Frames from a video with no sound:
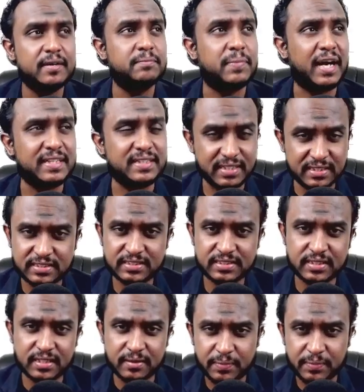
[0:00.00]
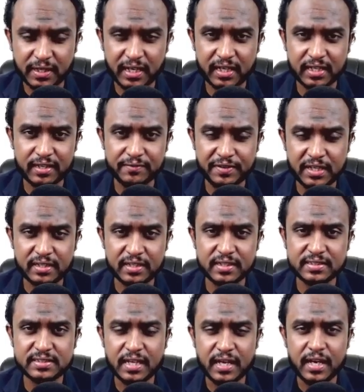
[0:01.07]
by this particular weakness,